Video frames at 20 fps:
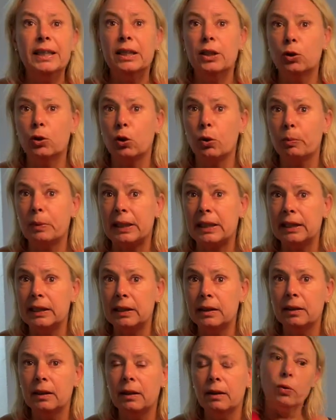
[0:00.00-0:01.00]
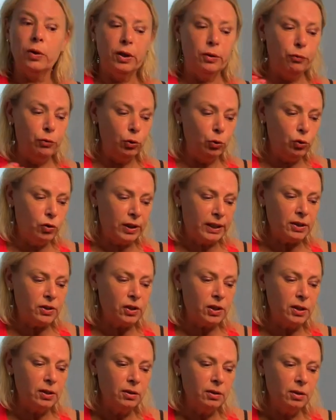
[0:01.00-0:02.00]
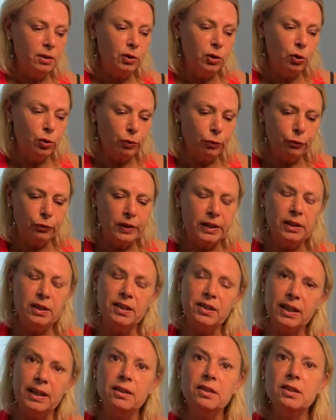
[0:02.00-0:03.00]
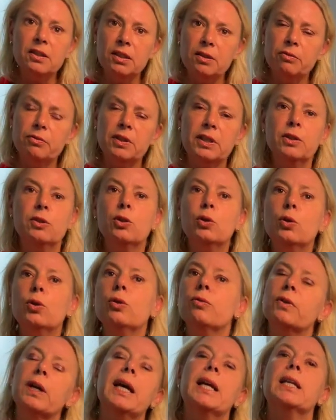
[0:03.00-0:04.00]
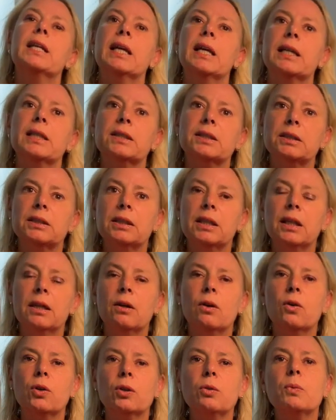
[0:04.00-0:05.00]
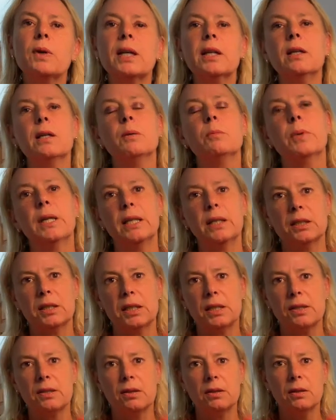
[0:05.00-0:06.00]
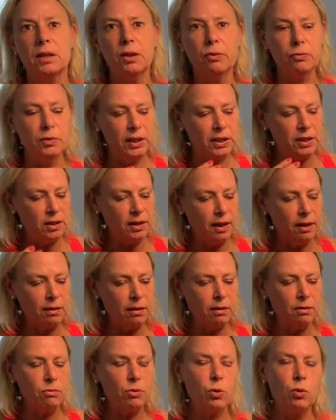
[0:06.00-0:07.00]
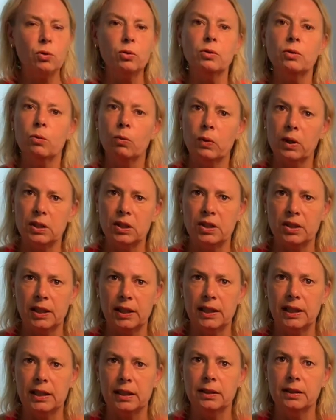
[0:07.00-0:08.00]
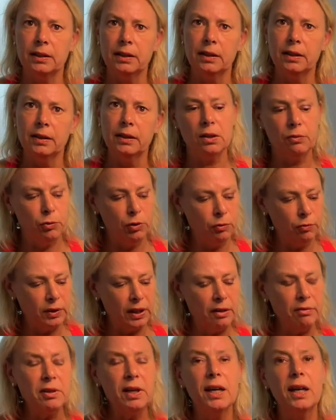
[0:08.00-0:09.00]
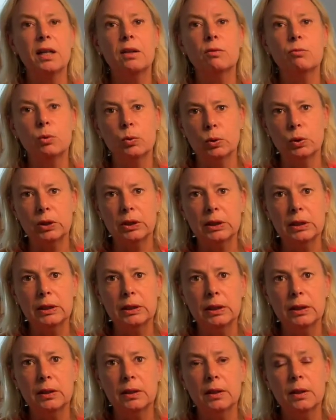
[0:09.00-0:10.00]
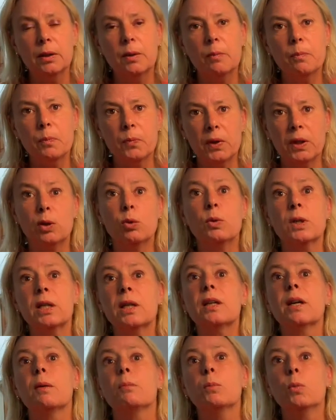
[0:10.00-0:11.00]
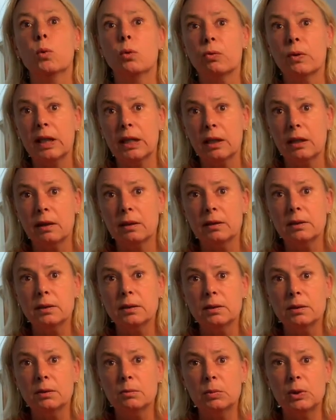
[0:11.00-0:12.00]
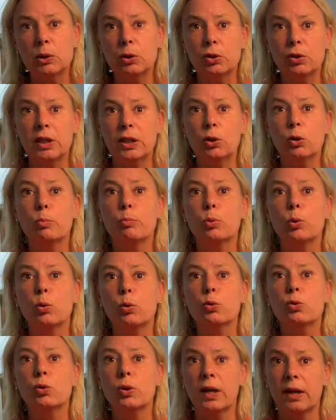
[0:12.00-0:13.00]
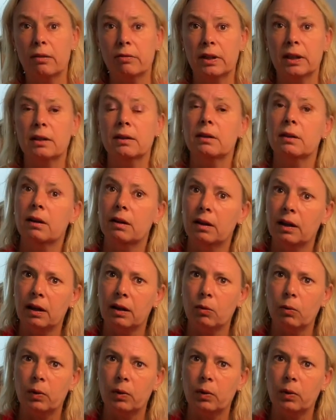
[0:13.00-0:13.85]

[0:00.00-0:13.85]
economically. If you test your feet, the sensitivity, the nerve endings, on a regular basis, if there's nothing wrong, once a year. If you've ever had a wound, then you want to come more regular, because then you're prone to having another